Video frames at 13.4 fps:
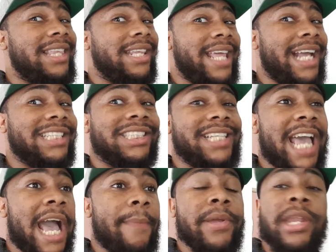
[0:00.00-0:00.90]
that just
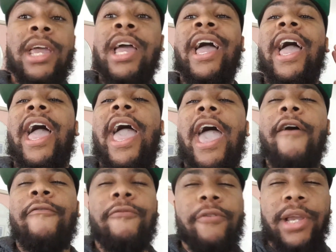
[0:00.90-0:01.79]
happened,
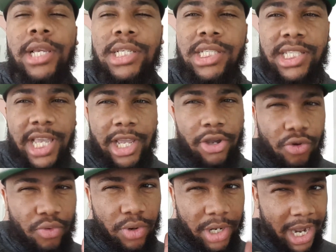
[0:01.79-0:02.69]
every
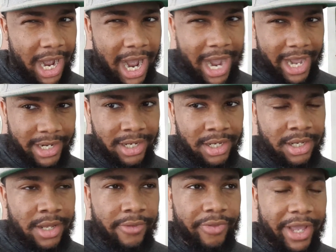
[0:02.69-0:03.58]
single god
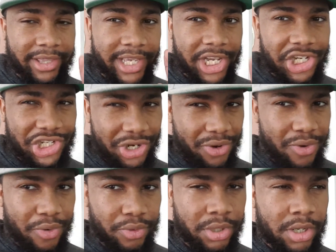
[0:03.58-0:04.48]
that they
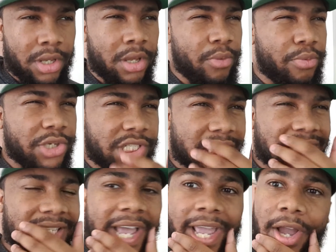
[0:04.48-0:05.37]
showed was
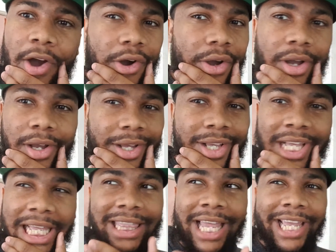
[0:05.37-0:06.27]
just like
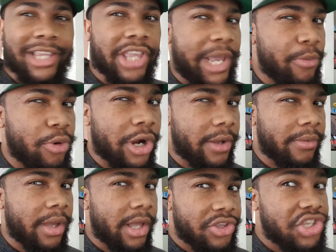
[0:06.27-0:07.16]
they
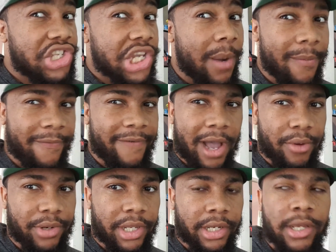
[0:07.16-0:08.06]
were
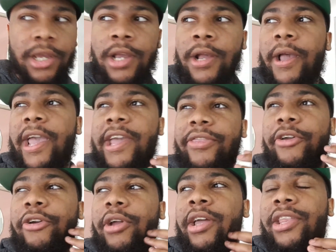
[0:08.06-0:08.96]
dumbfounded. And
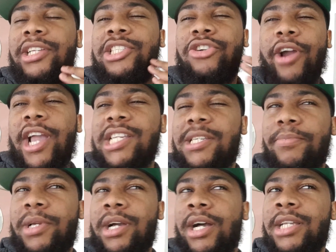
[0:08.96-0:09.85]
it's crazy
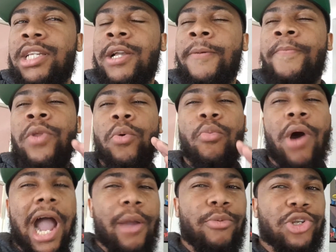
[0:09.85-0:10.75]
because
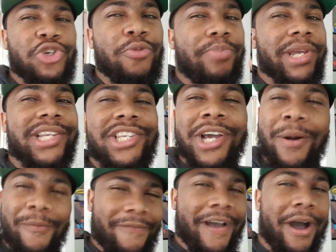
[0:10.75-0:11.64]
why would you be
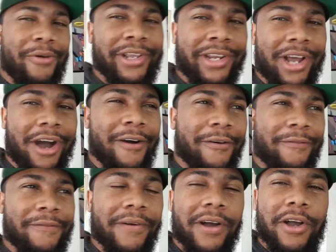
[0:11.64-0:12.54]
dumbfounded
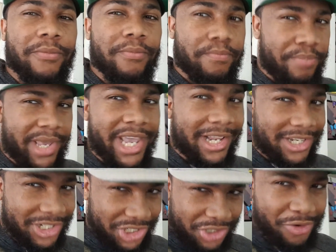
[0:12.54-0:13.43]
of being
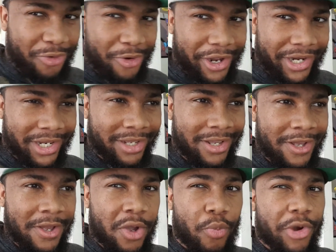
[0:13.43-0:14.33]
destroyed
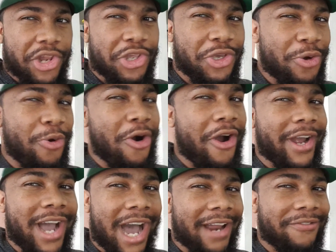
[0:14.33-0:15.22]
when you are
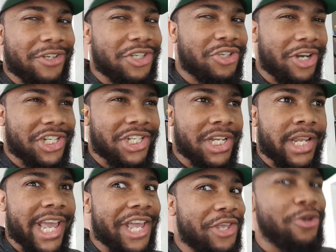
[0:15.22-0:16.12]
a god of
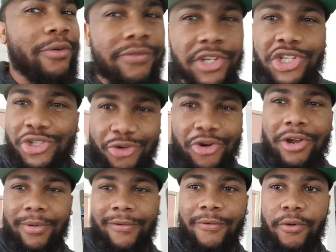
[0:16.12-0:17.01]
destruction and you've
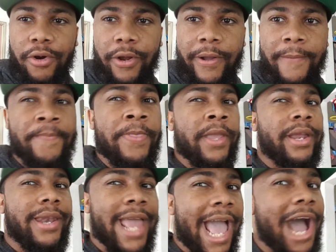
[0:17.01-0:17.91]
destroyed before?
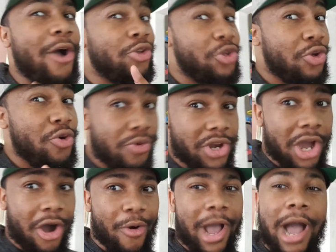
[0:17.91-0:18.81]
Now you
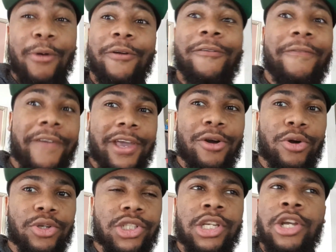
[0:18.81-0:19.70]
know how it
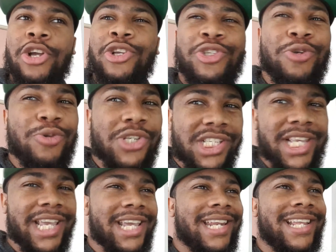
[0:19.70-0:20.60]
feels to
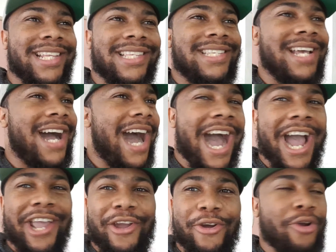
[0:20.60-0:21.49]
see an
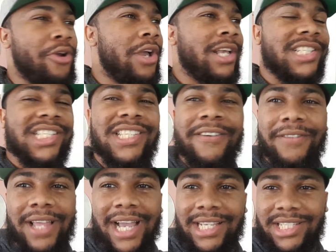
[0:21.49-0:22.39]
entire
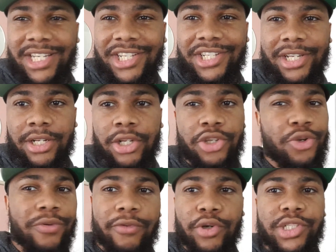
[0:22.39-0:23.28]
civilization,
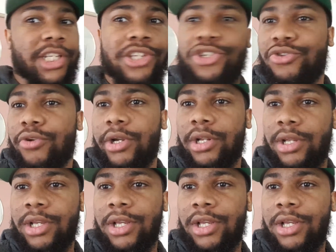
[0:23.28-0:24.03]
universe get destroyed.